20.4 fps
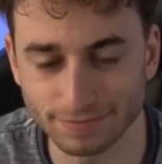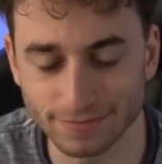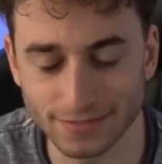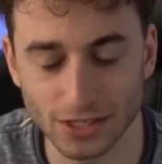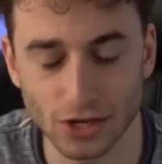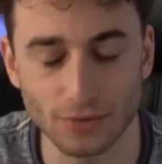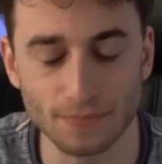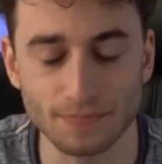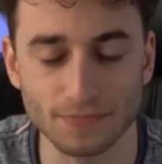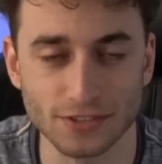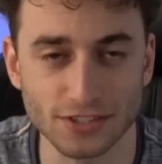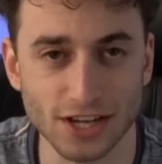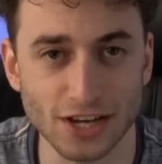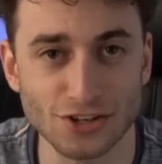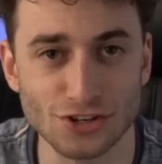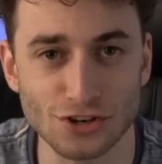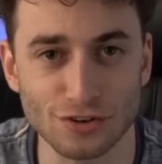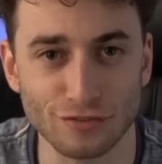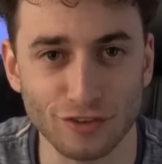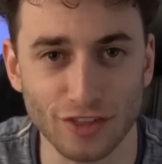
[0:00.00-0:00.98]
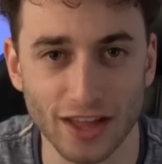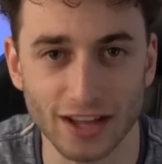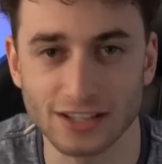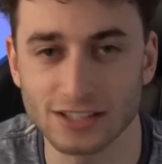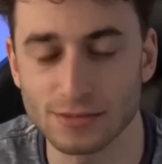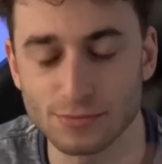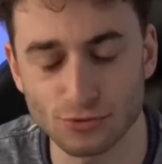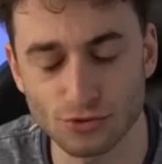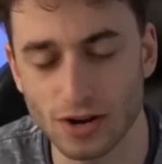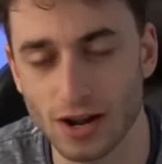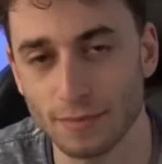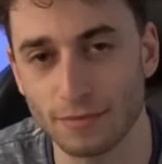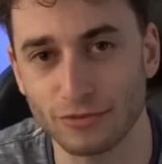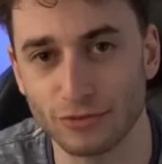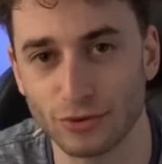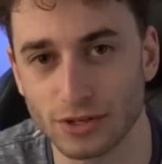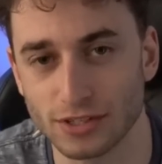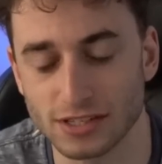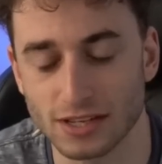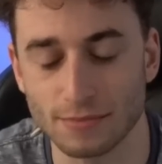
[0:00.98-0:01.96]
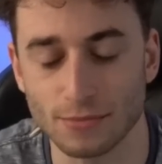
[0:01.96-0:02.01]
So stay tuned for that. Subscribe if you
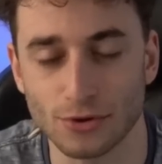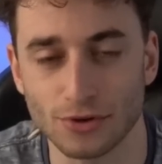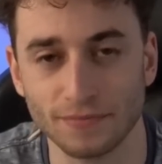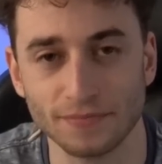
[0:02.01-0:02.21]
want to see more,